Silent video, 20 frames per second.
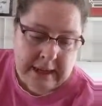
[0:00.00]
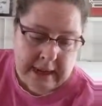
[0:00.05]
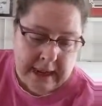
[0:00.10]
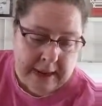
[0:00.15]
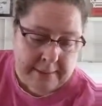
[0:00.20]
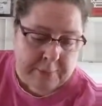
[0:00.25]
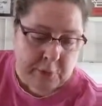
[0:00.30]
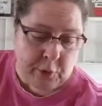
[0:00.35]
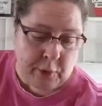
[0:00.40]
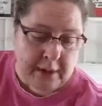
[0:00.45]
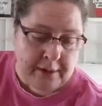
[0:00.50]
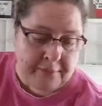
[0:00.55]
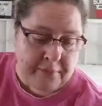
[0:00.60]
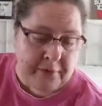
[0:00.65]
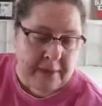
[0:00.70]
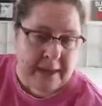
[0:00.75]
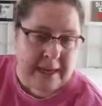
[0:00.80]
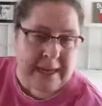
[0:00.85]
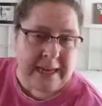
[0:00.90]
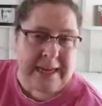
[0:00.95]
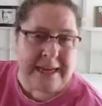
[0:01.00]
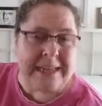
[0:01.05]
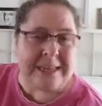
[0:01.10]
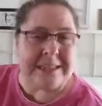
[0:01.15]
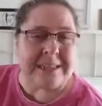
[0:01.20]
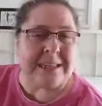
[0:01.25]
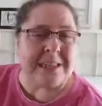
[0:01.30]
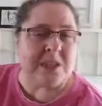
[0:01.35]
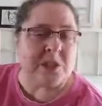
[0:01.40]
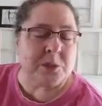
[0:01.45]
I'm grateful that he
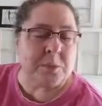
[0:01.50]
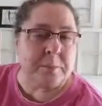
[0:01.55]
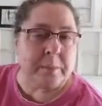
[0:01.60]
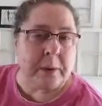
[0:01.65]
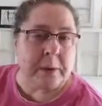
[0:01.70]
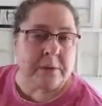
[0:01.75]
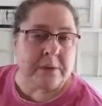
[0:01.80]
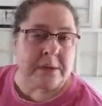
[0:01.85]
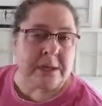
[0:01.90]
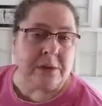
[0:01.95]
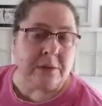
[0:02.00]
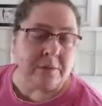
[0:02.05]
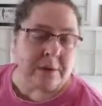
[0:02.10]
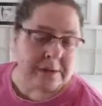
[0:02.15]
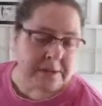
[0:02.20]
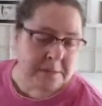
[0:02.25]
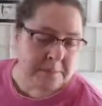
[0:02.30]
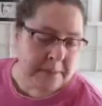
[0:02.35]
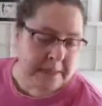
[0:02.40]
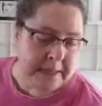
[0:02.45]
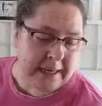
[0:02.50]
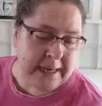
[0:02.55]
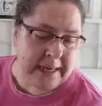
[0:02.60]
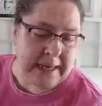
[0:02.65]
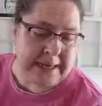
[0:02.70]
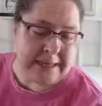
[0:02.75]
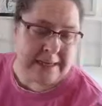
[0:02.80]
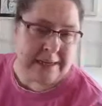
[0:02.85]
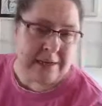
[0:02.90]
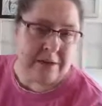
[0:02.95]
is exposing what's been
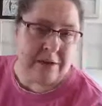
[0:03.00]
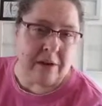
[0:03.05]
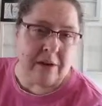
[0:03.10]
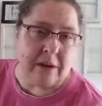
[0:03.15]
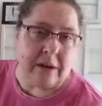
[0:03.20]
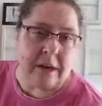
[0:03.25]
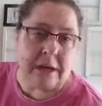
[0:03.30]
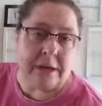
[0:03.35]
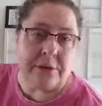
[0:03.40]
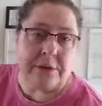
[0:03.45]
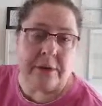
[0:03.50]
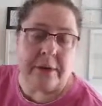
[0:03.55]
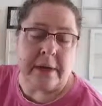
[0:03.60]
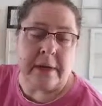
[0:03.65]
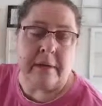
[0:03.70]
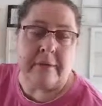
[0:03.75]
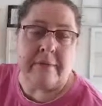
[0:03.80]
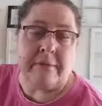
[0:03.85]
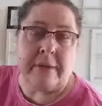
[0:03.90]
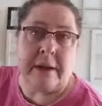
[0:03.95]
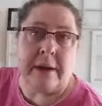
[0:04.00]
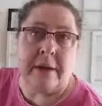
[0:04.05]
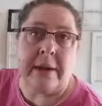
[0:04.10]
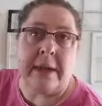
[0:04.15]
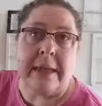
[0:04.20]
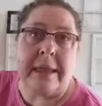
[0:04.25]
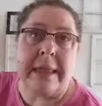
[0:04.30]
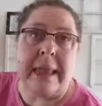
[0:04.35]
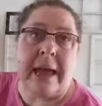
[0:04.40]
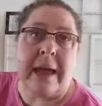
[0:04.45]
hidden in our country in a
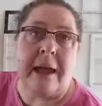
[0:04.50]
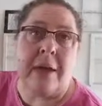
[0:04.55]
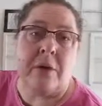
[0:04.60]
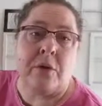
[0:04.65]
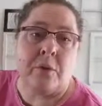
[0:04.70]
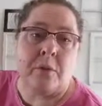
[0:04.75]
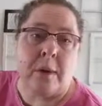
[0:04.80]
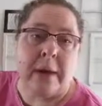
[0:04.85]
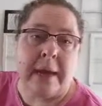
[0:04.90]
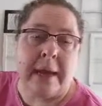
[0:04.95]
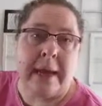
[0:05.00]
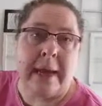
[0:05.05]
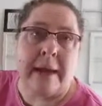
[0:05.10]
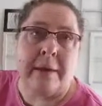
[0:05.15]
very loud way.